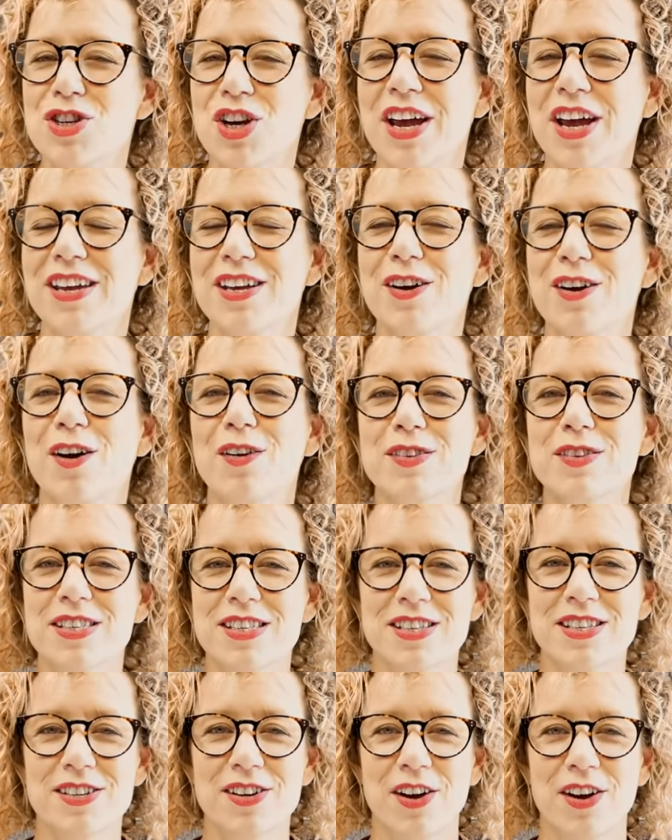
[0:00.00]
Jane
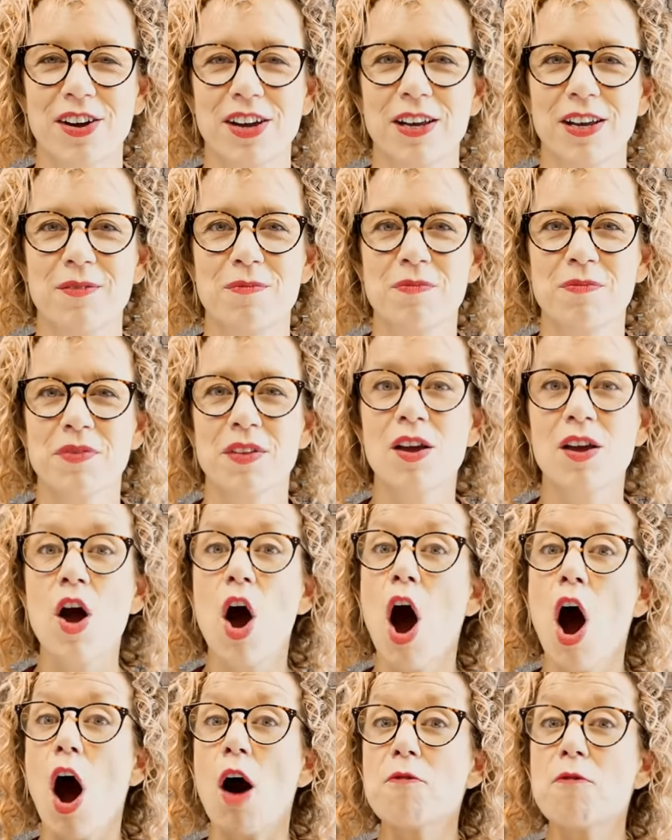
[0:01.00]
Considine,
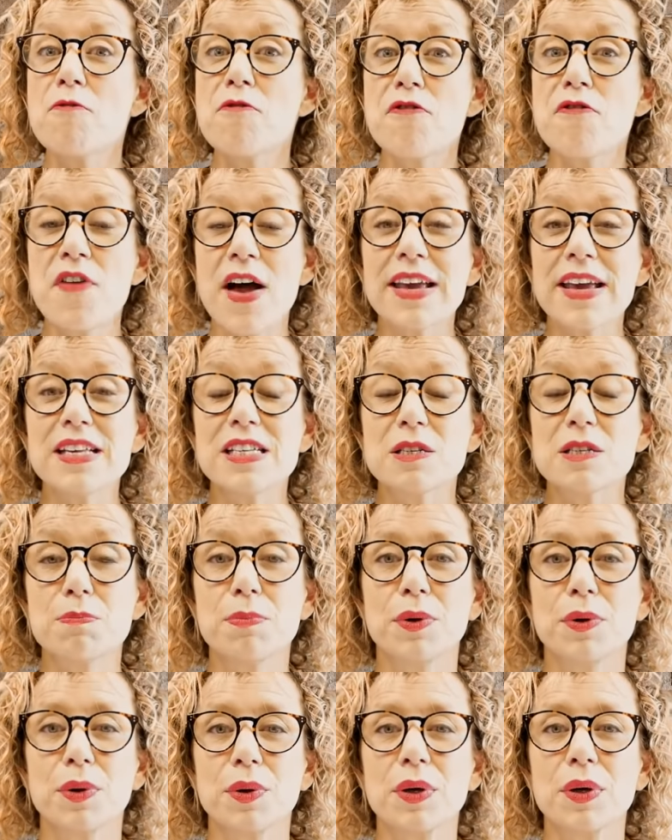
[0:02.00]
on
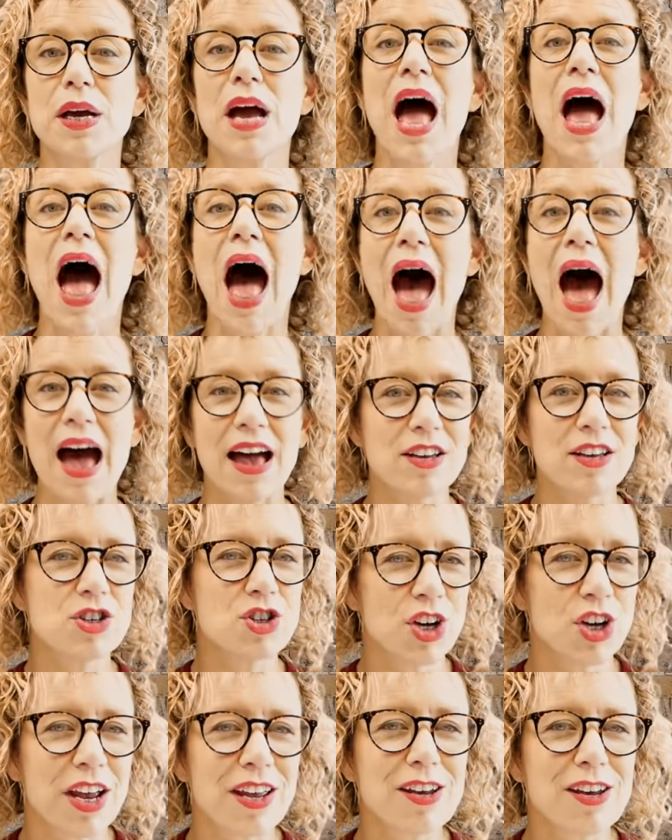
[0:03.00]
Facebook at
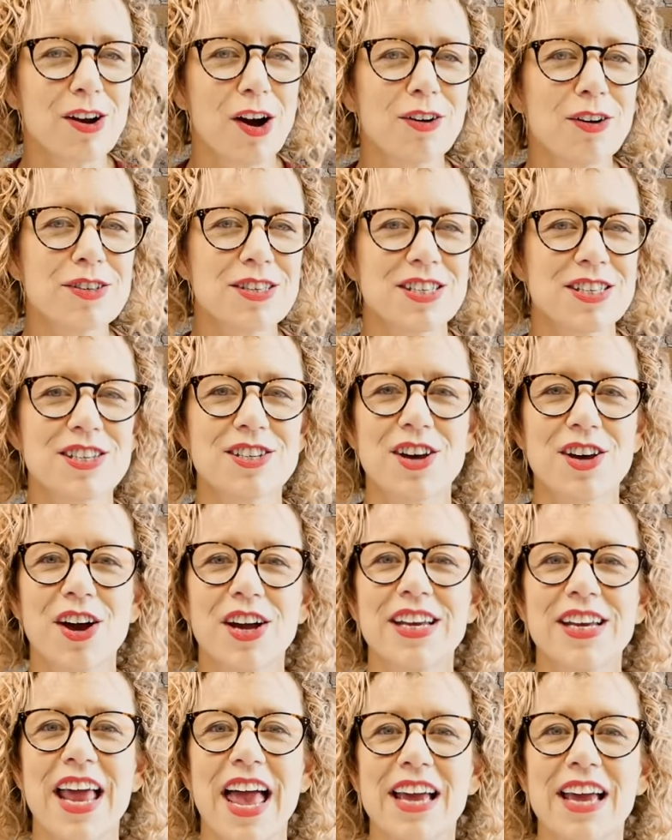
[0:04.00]
Jane
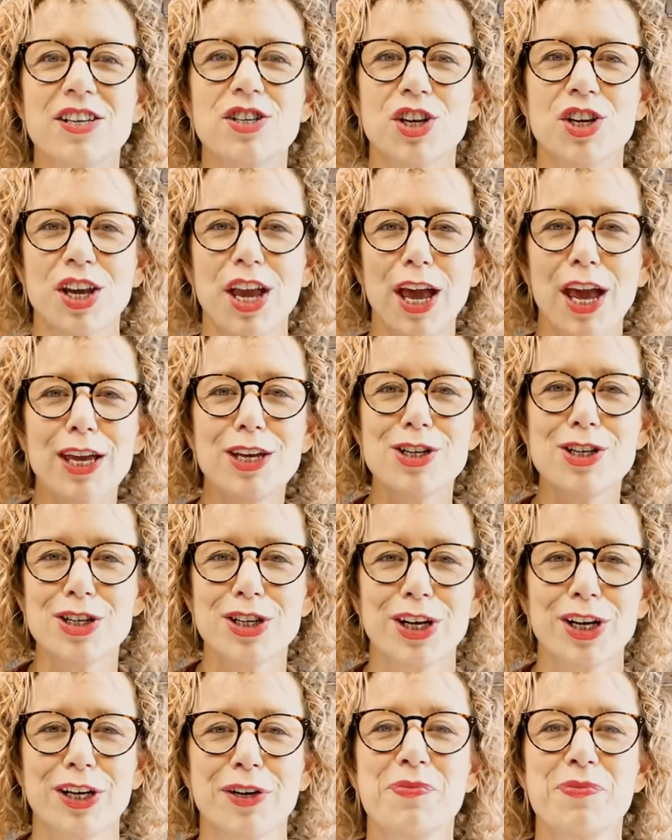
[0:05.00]
Considine
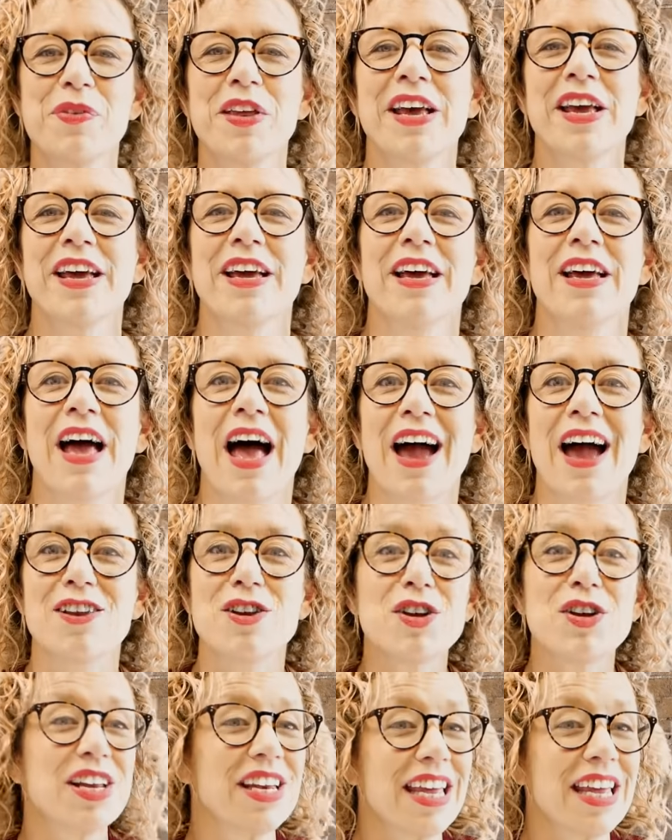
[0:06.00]
Education, and
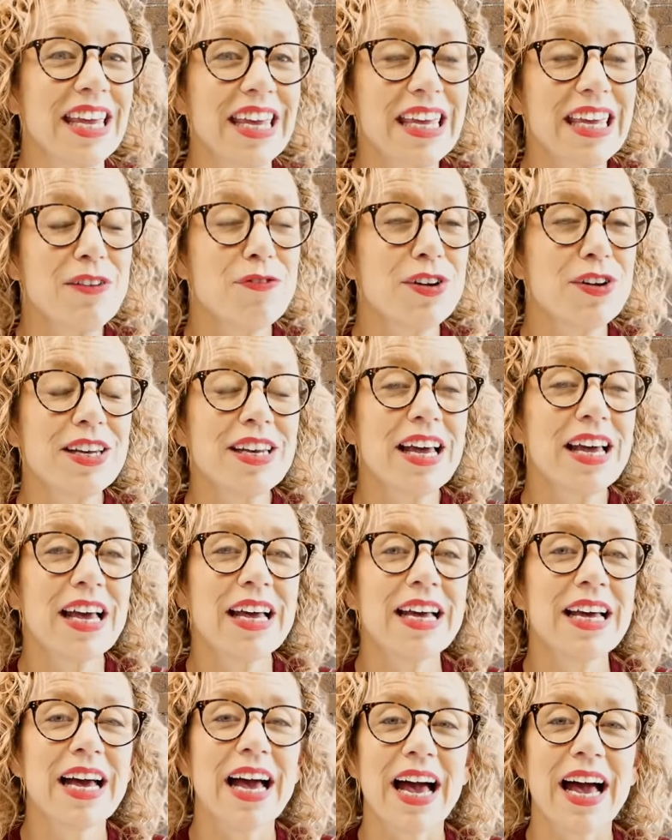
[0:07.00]
you can even
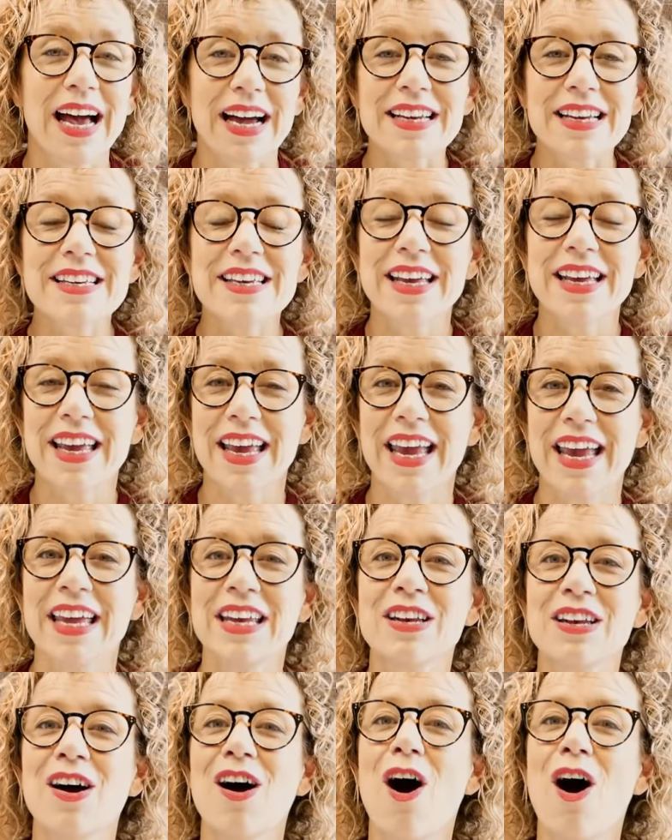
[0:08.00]
hand it
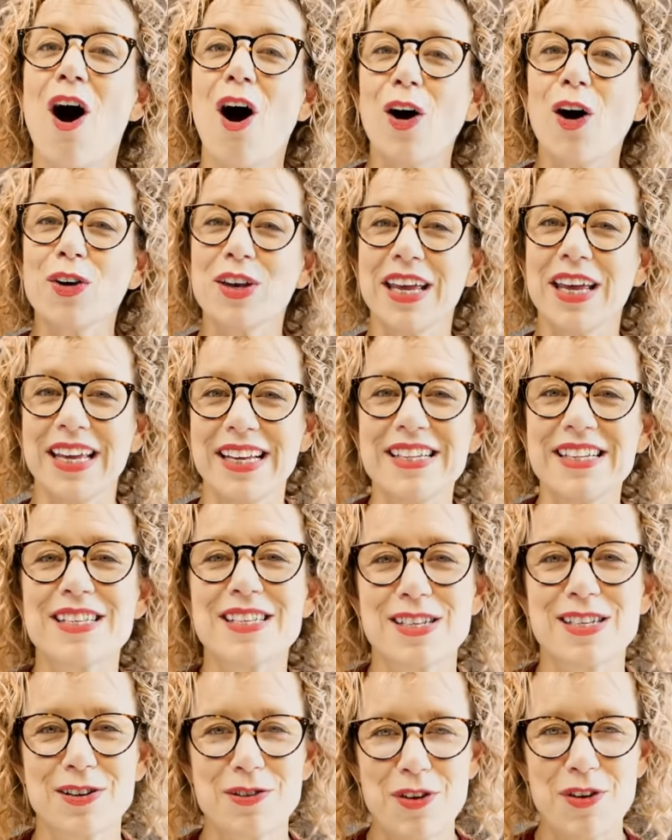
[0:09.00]
in on
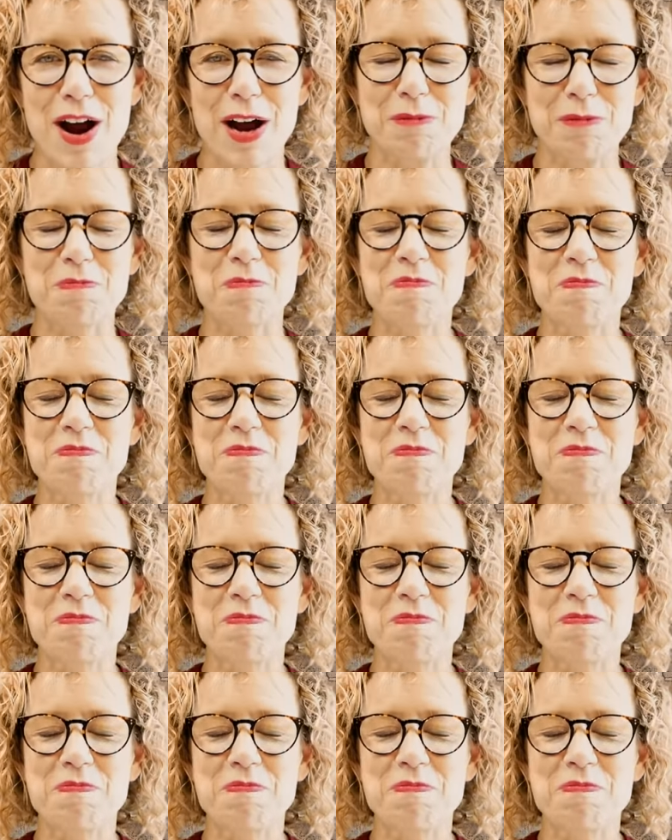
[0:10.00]
Instagram.